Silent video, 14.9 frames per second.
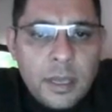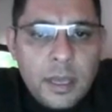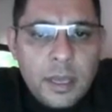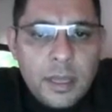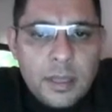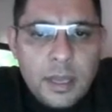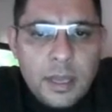
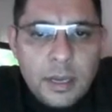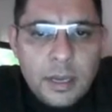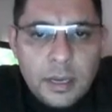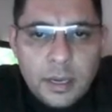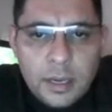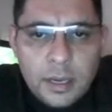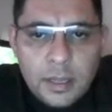And
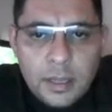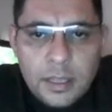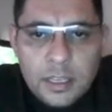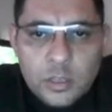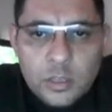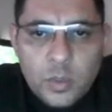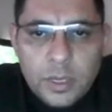then
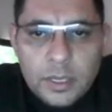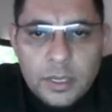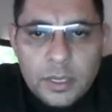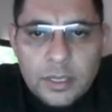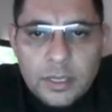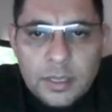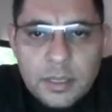this one
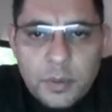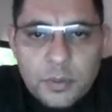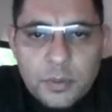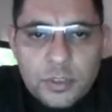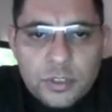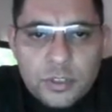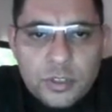is a
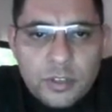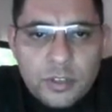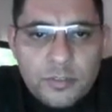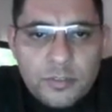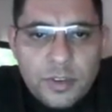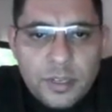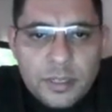prepositional
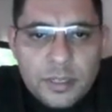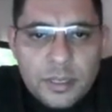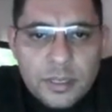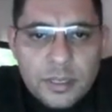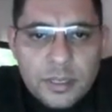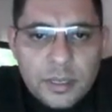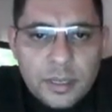phrase.
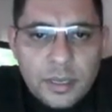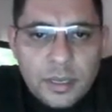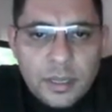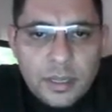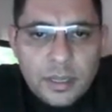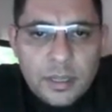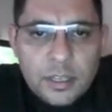
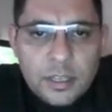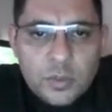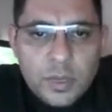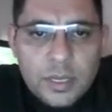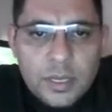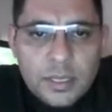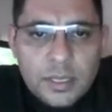This
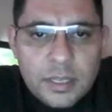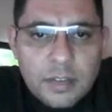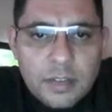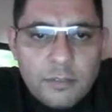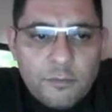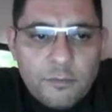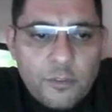one is
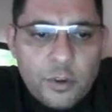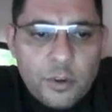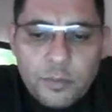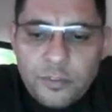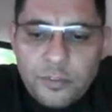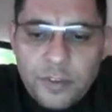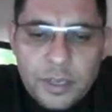a verb
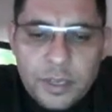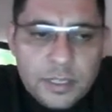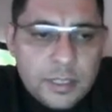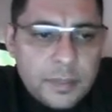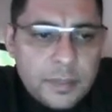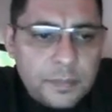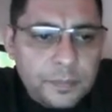
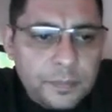phrase.